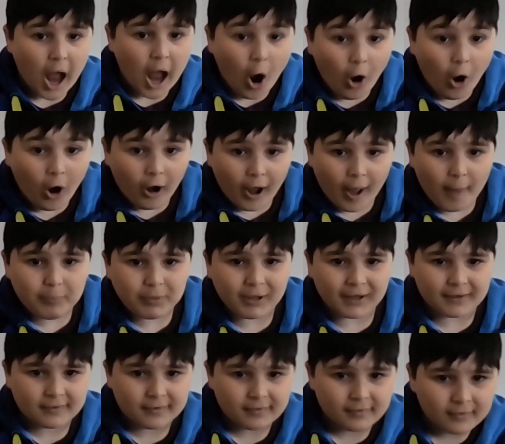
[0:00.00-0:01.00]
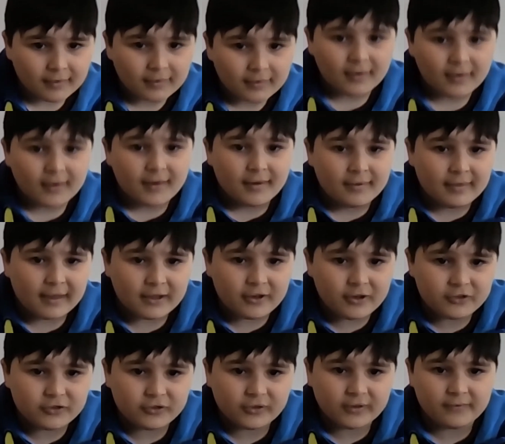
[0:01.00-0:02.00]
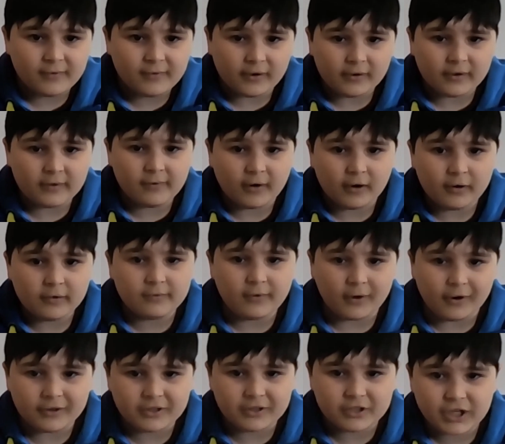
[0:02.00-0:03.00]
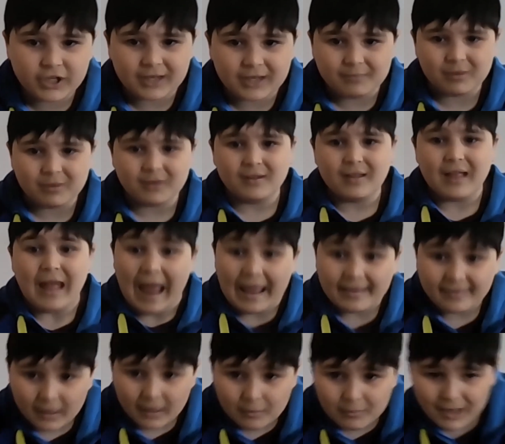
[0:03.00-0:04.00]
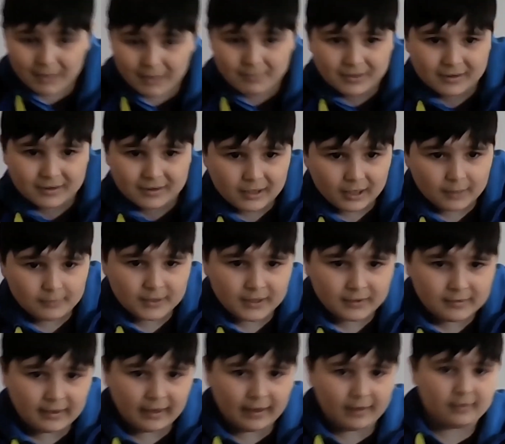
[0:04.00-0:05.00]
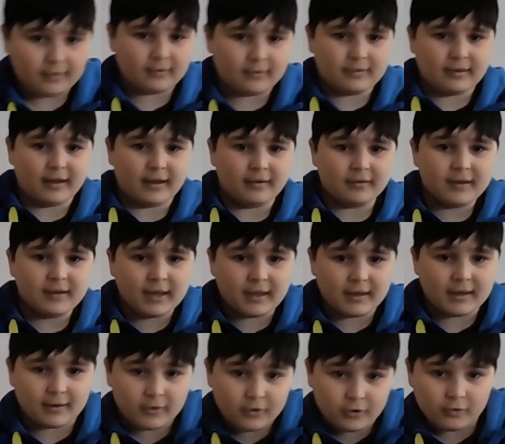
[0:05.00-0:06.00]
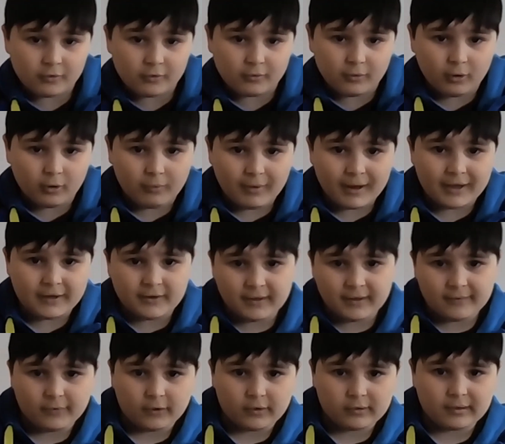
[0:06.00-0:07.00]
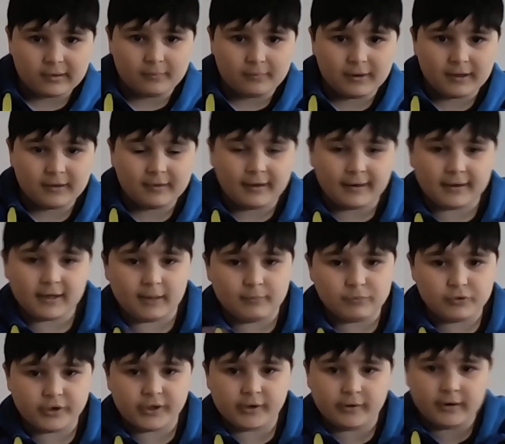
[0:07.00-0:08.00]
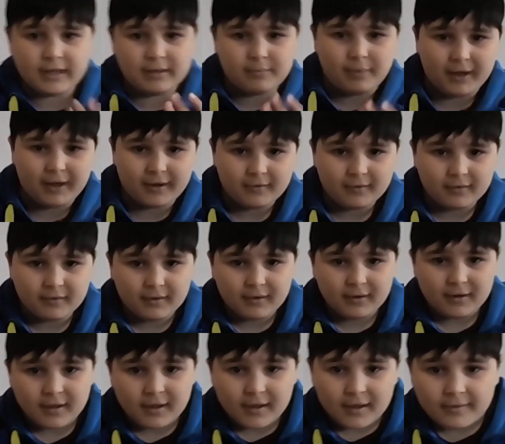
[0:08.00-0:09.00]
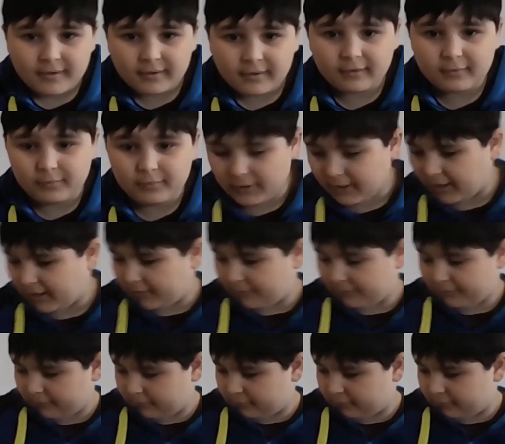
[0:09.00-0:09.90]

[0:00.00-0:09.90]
Oh, and plus, they're usually very, very, very cheap, and there may be some set and sale near you or where you live on somewhere like Gumtree or eBay. This is what I